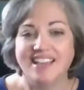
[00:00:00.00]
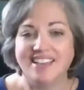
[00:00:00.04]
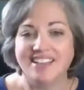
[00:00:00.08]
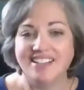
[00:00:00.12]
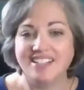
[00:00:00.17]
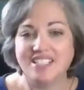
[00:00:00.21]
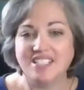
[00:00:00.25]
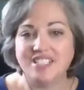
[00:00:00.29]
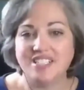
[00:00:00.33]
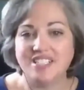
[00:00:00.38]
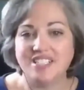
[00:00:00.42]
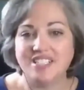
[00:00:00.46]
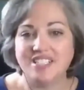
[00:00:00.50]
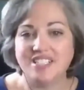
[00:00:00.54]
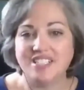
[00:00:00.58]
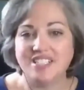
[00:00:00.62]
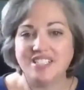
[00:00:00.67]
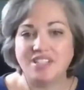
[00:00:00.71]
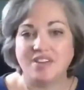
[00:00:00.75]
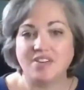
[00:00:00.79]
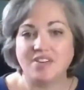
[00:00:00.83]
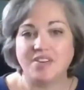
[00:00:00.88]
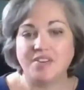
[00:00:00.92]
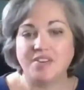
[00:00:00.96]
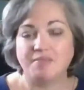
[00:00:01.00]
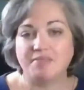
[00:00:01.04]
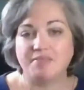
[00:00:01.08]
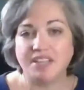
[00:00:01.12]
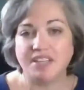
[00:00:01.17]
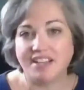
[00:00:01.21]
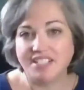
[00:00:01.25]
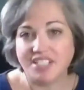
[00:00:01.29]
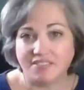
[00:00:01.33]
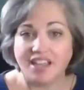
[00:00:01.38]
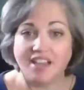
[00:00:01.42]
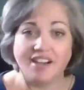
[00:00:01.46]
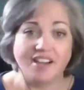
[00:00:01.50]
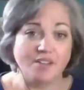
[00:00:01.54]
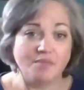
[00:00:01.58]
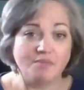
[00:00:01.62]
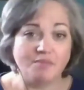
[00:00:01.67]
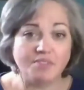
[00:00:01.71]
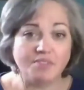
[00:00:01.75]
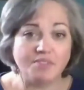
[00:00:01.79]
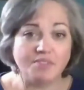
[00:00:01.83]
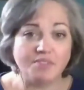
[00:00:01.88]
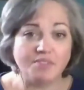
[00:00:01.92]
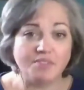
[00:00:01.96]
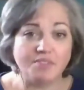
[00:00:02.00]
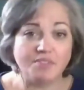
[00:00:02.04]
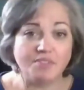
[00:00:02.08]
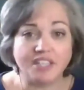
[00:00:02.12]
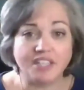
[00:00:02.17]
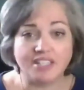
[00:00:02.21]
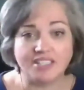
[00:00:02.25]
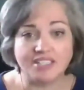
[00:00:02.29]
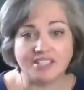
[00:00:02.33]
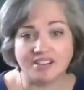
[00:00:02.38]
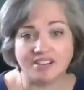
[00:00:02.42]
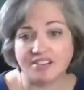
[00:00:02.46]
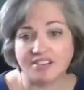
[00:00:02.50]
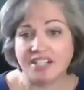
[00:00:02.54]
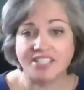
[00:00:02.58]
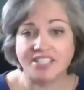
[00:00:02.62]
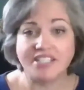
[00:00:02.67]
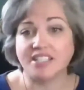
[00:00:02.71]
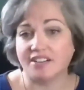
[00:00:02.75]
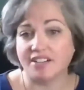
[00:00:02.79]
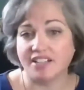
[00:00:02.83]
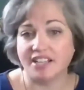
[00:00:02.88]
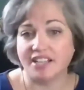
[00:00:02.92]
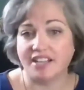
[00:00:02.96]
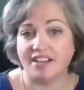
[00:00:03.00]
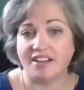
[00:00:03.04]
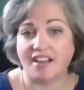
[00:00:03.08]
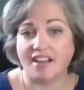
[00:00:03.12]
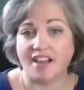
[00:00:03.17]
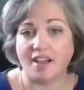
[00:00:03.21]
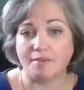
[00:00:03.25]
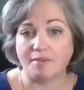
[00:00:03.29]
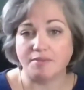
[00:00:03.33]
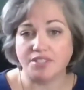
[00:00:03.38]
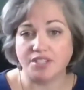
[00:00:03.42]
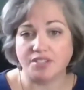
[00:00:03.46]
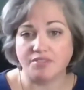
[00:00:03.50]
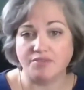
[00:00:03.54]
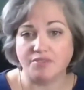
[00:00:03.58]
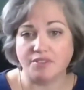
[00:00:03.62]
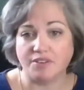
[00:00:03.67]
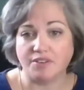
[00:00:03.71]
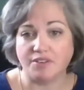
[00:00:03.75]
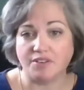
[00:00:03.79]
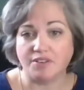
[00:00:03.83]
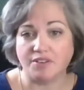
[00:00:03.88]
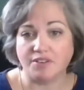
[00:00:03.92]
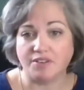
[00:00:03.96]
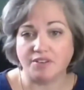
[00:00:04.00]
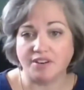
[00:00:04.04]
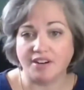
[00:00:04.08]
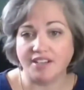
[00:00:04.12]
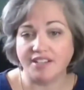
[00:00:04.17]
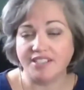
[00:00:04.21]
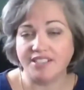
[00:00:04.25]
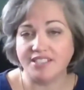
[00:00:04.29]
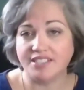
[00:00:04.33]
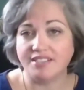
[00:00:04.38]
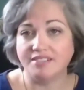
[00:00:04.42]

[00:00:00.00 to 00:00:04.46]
And so because of that, implants aren't necessarily an option for us.